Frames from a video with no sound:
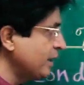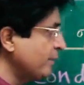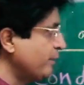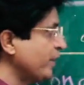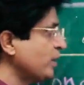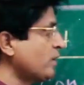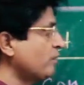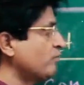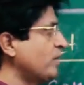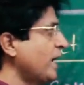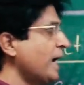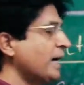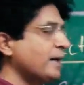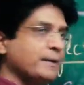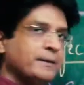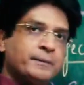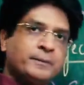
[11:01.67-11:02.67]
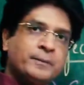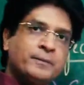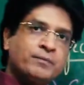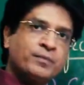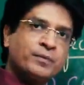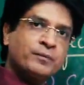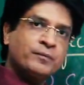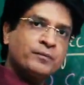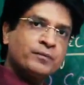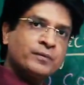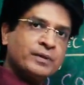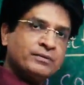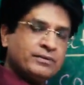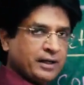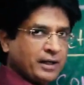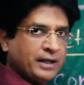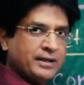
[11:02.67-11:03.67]
and because of that
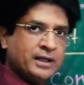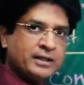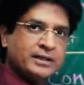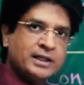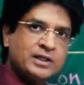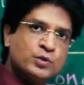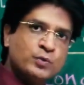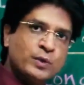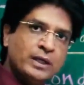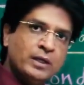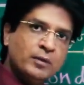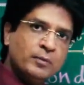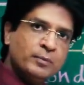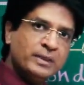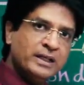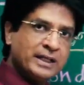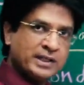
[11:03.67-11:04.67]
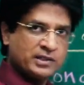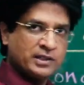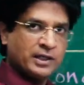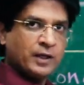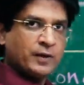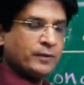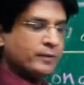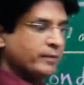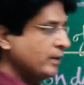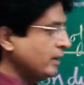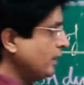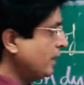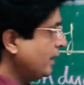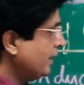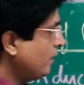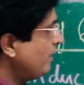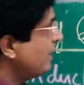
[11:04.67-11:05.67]
the conductance will be less now.
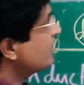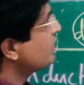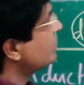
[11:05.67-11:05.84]
Now let's